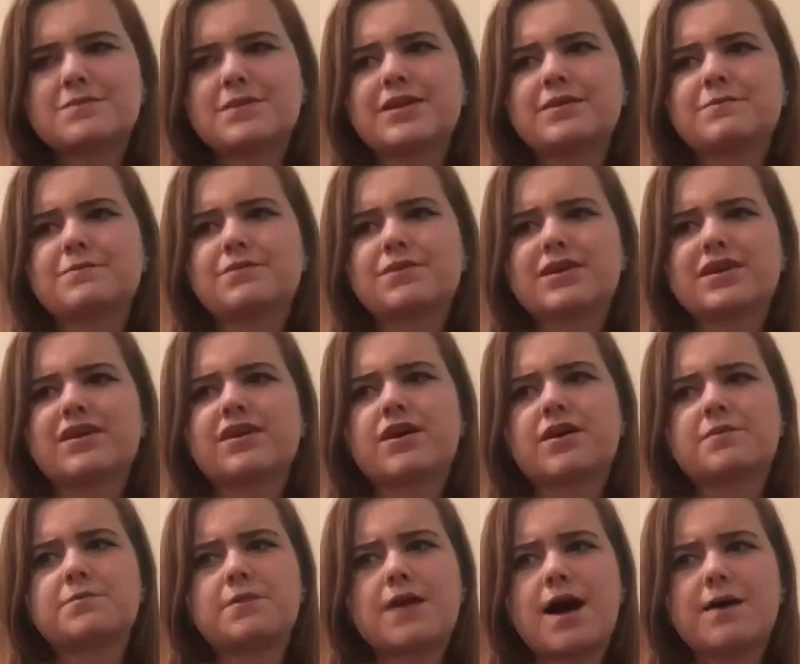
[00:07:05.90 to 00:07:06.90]
been pretty
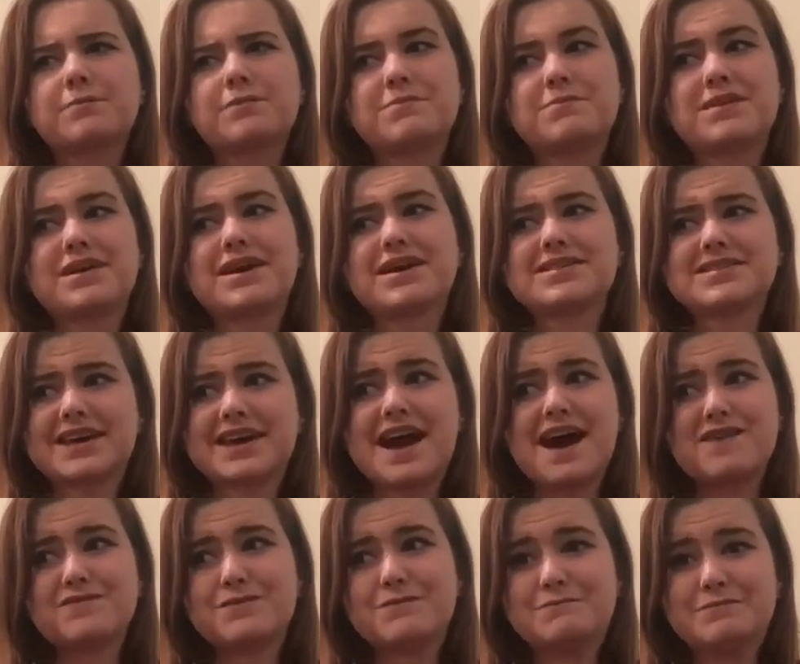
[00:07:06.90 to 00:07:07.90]
good, probably because I
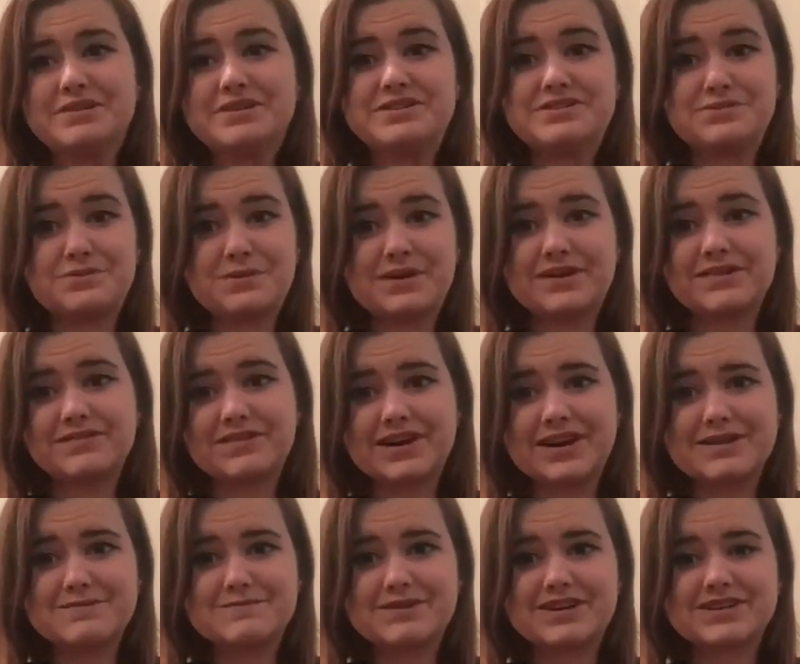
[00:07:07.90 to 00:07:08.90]
haven't been doing
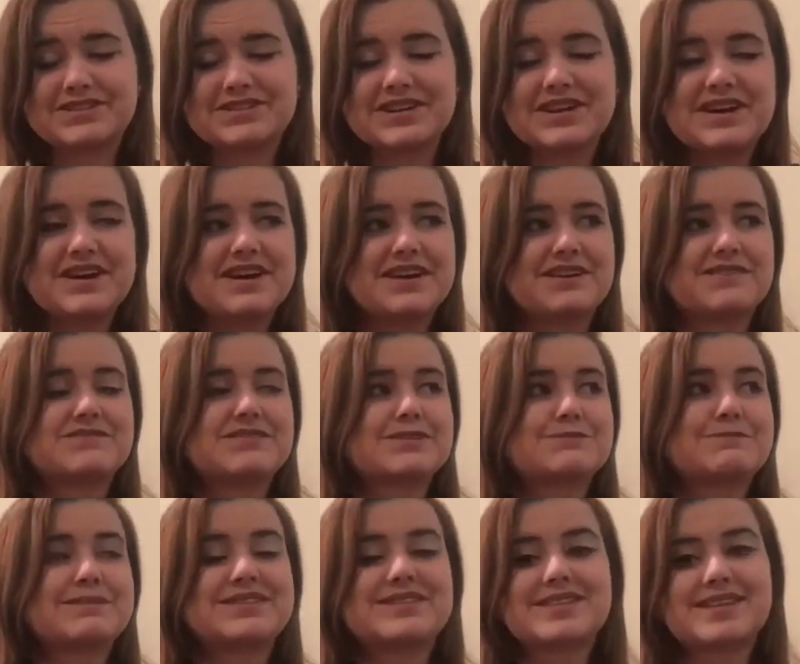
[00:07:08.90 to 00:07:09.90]
very much, and I've just
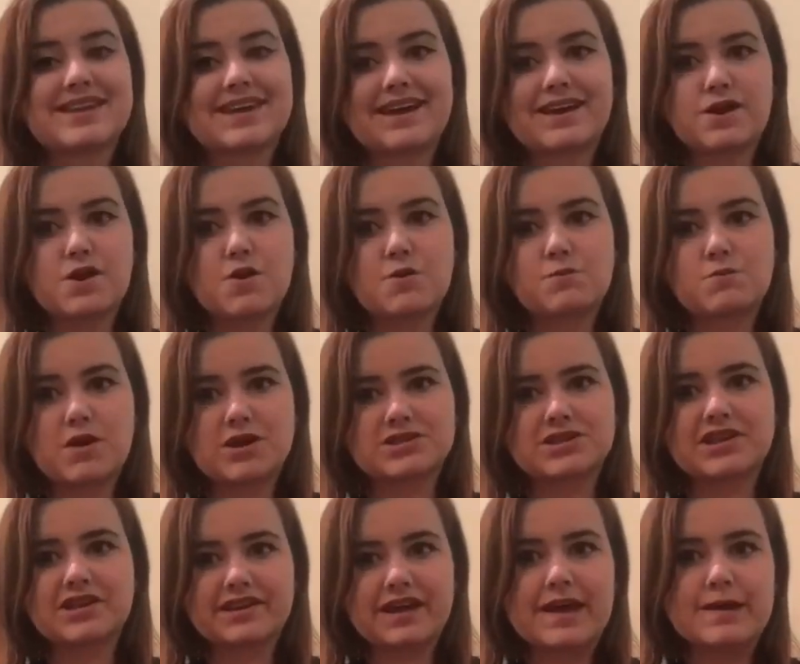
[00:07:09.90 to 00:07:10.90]
been sitting at home
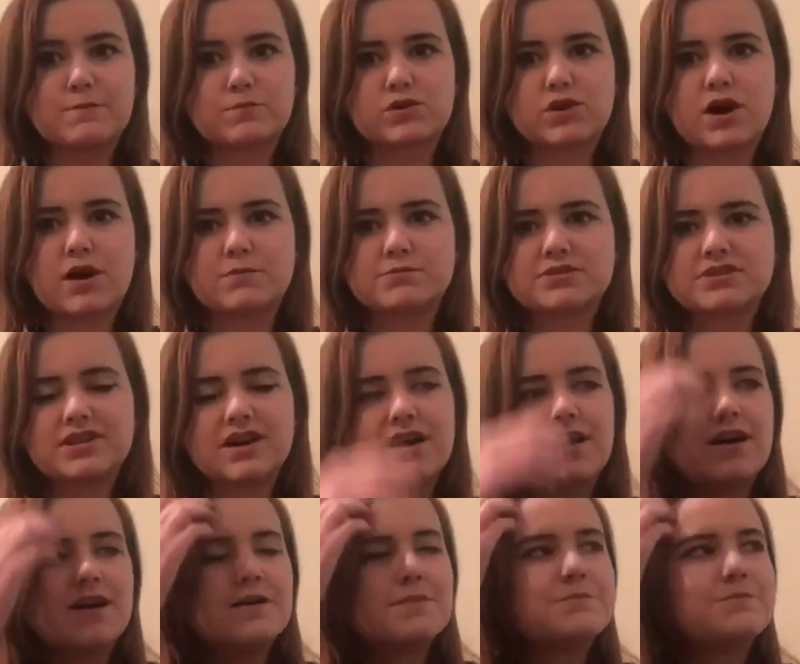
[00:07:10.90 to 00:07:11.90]
watching Game Grumps,
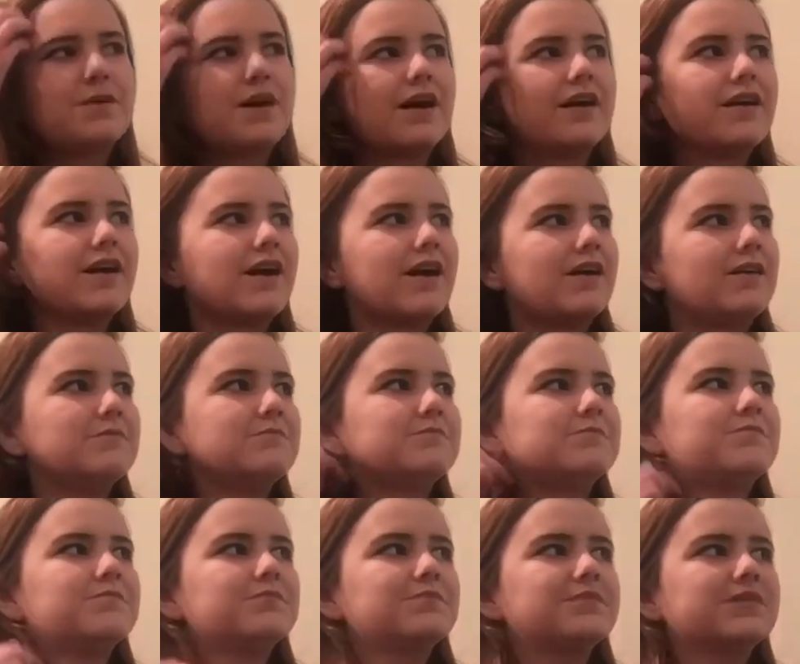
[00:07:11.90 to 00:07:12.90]
but
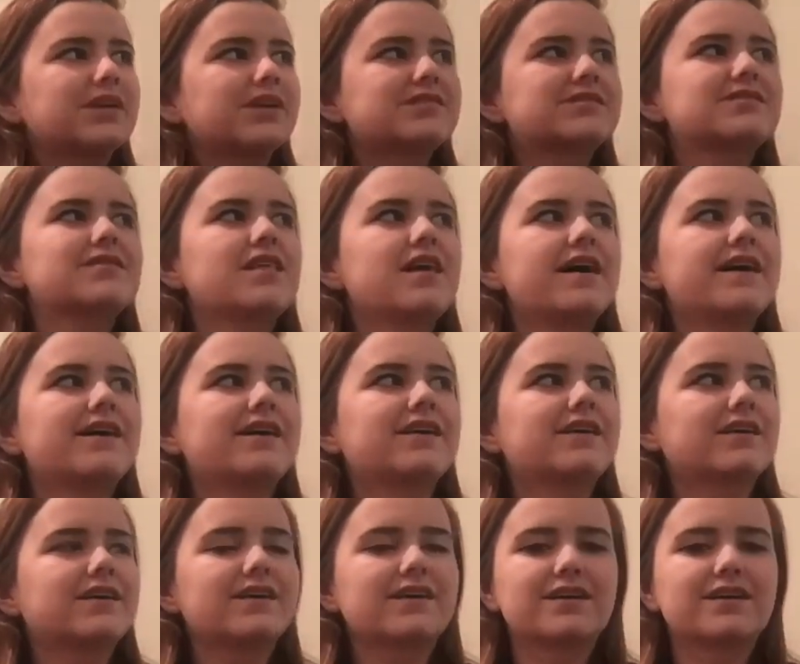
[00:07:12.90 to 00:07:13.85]
it's like,